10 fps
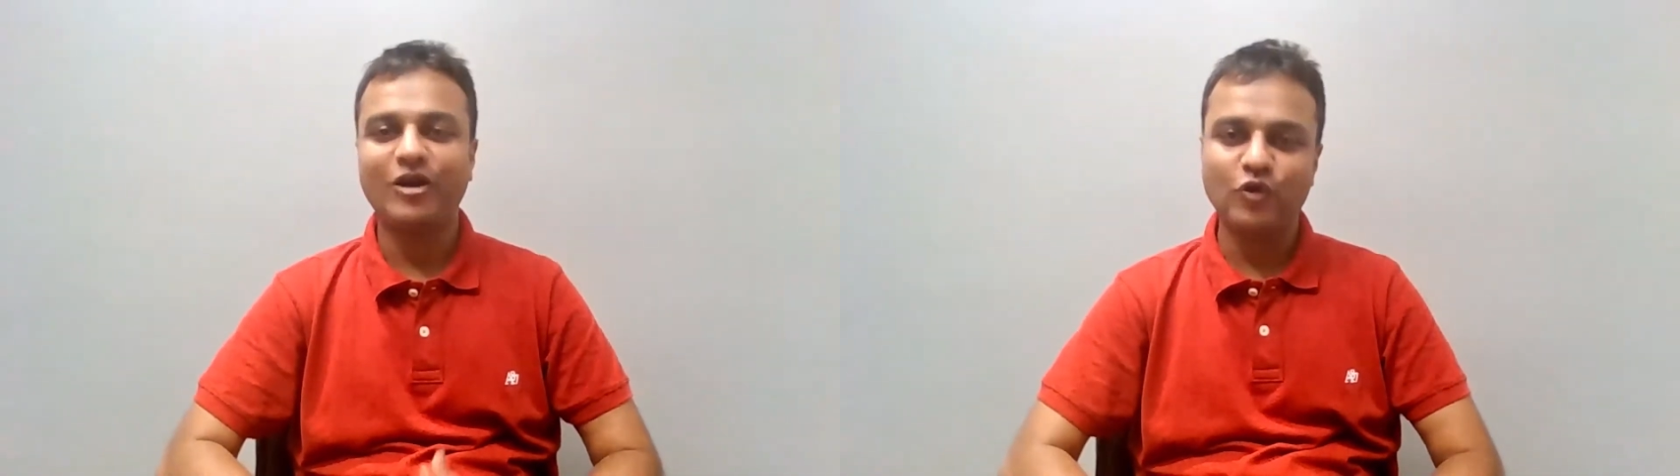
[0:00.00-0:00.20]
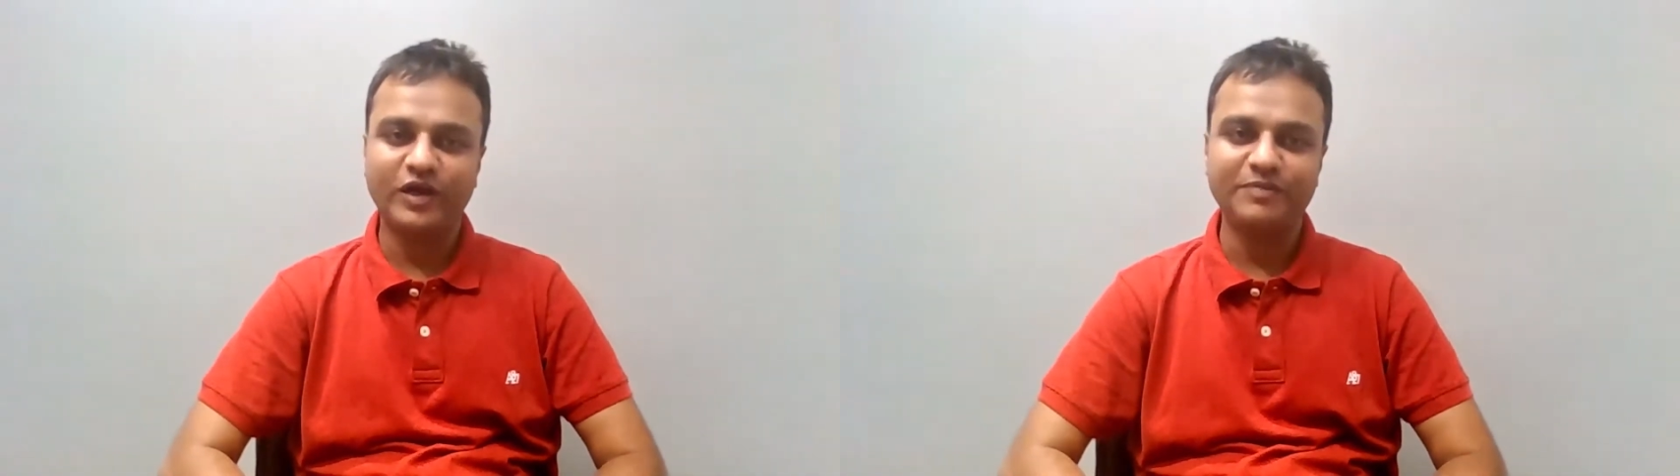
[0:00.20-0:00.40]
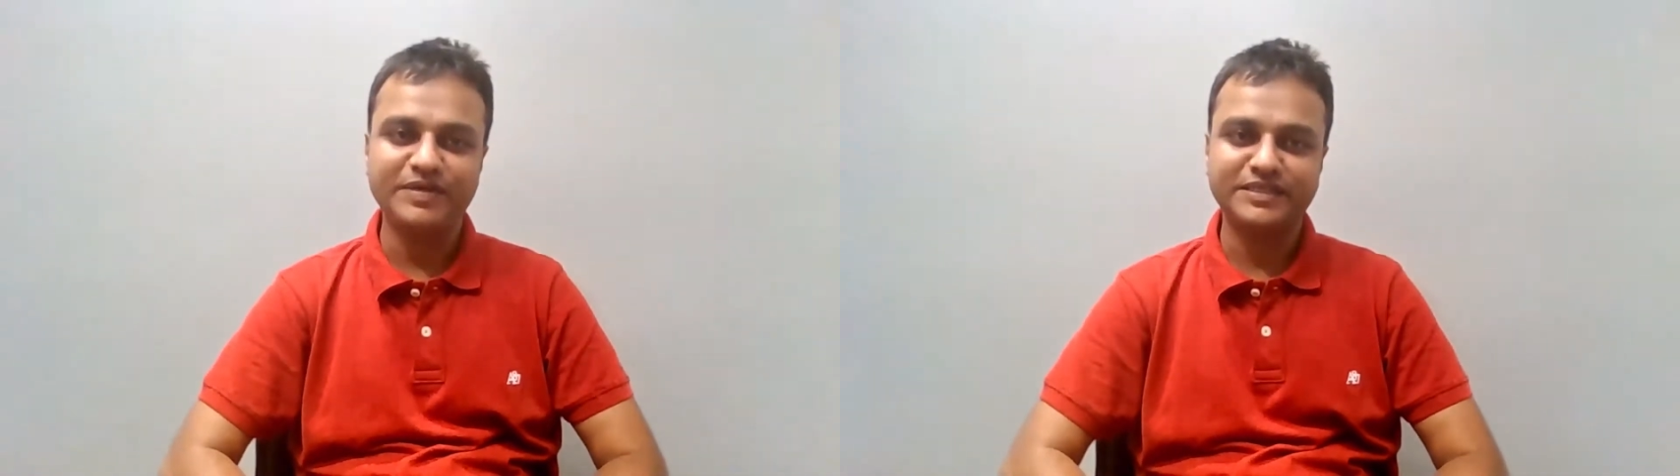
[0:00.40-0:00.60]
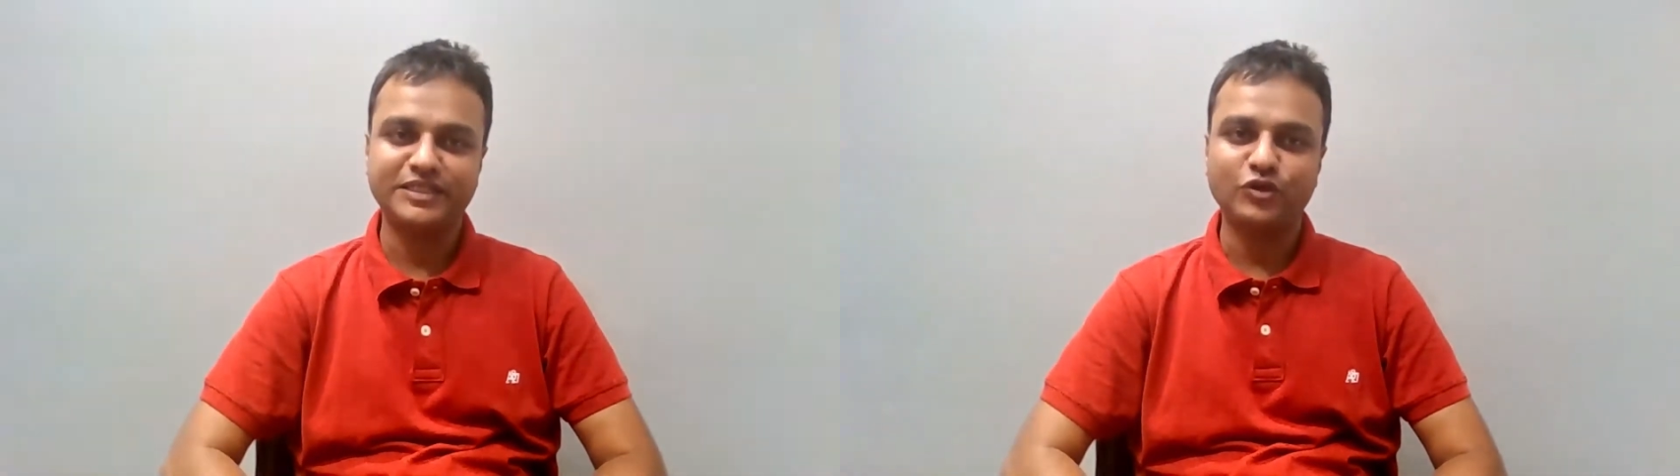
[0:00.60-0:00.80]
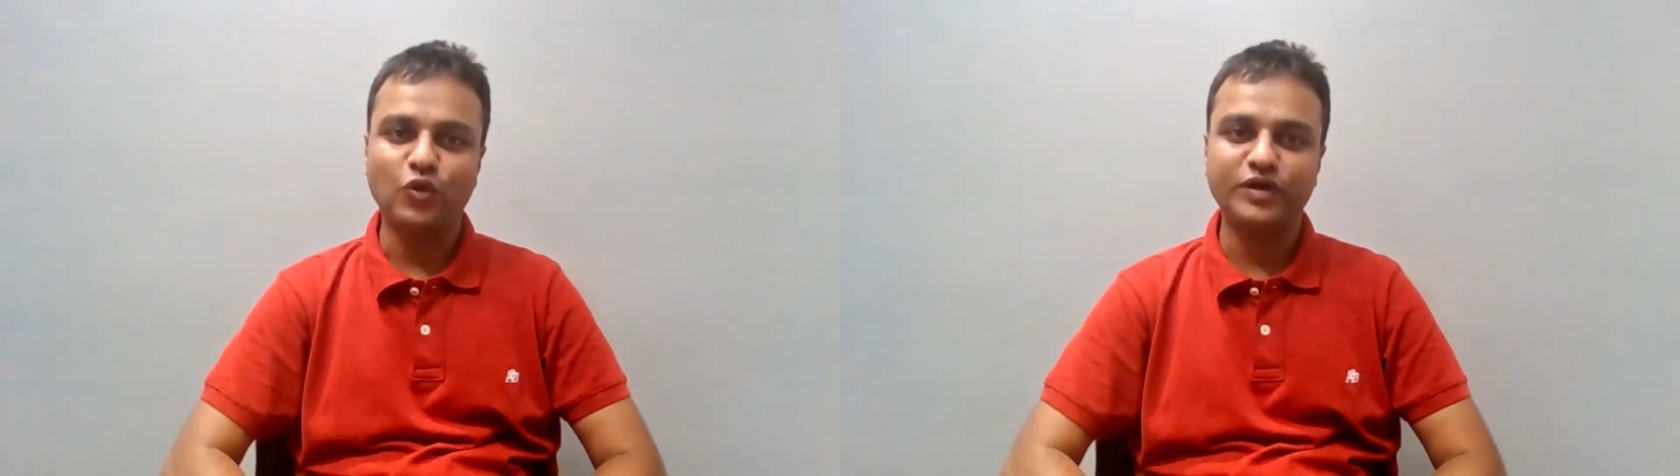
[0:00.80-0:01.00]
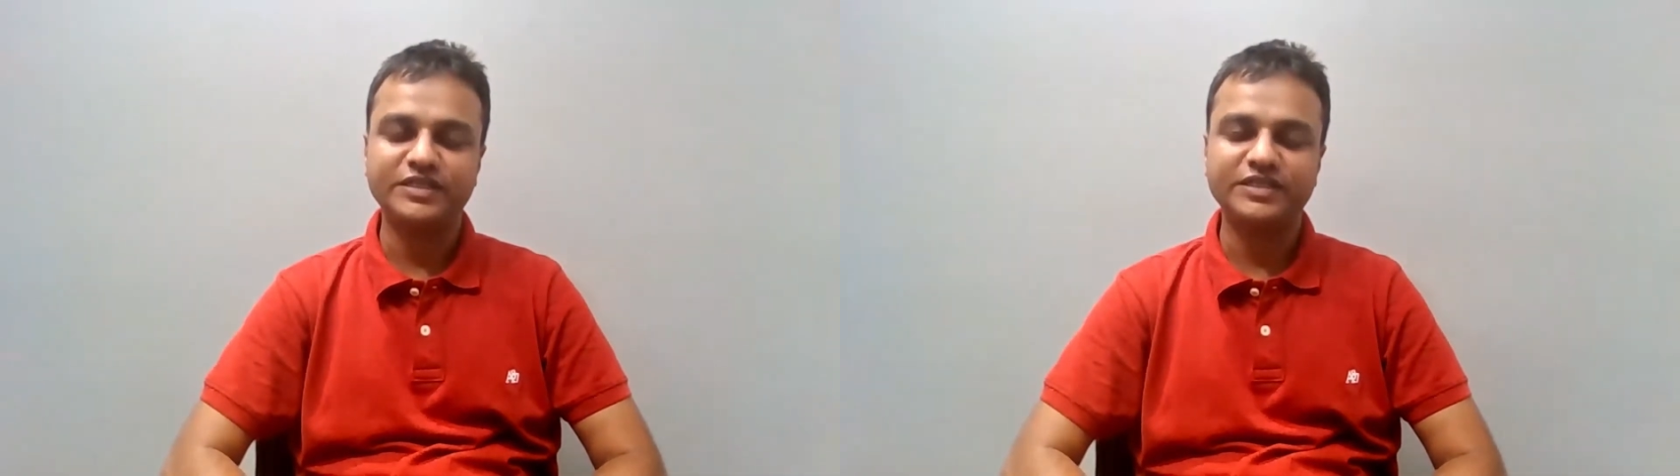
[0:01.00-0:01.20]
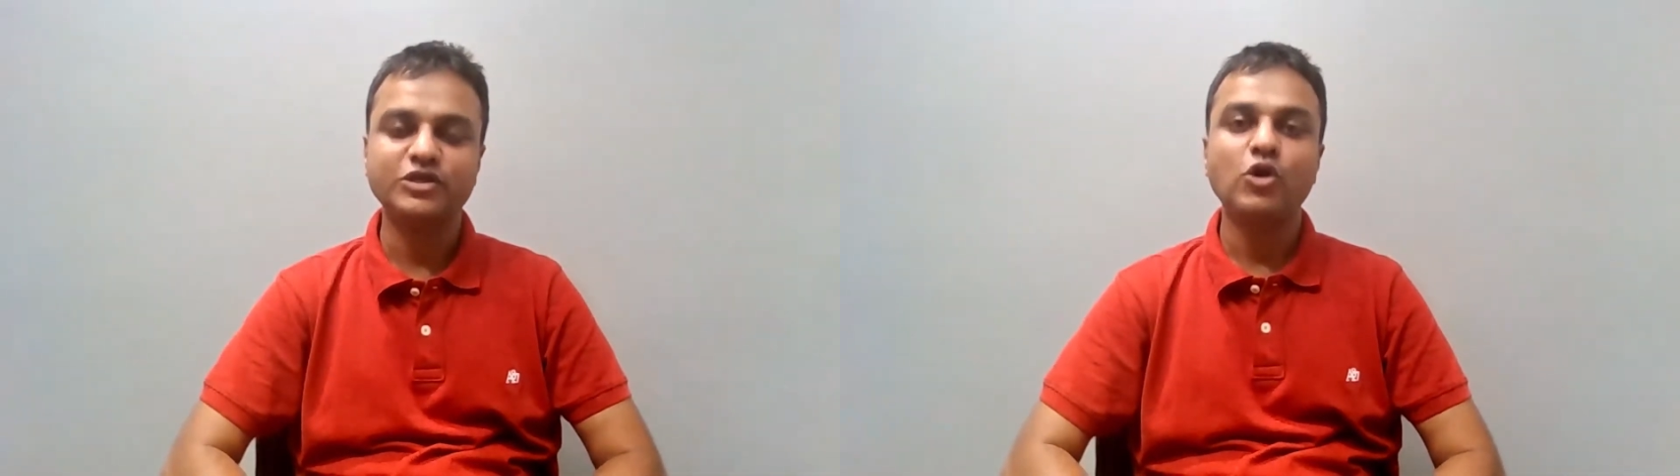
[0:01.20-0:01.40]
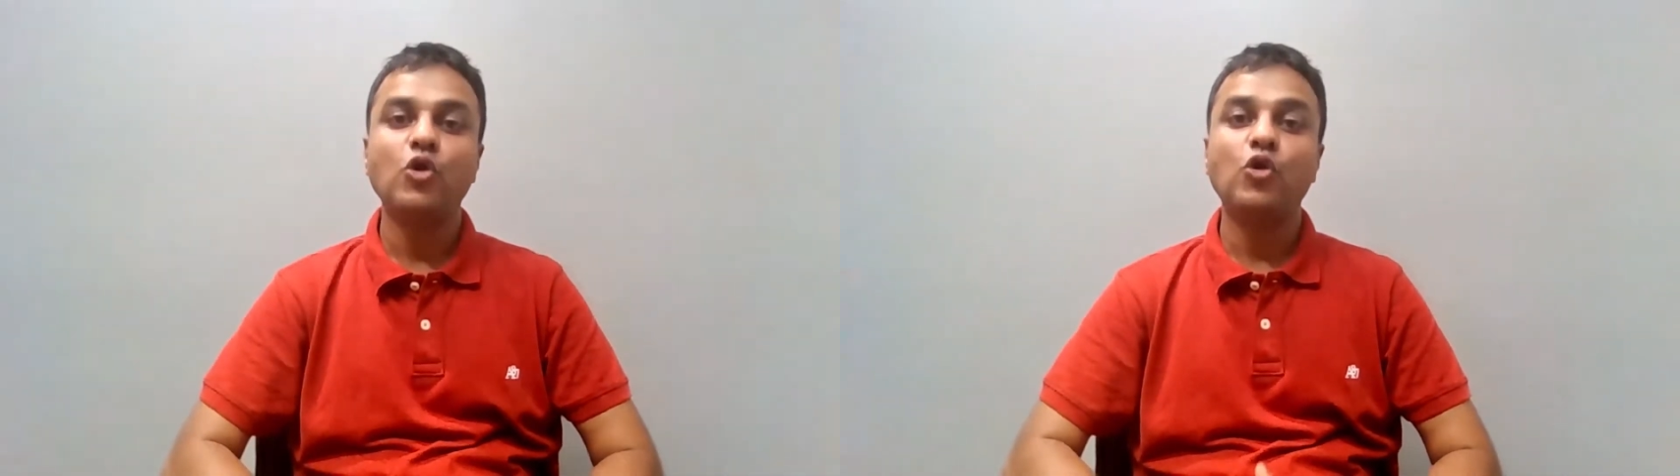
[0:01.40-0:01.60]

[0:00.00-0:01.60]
and local business owners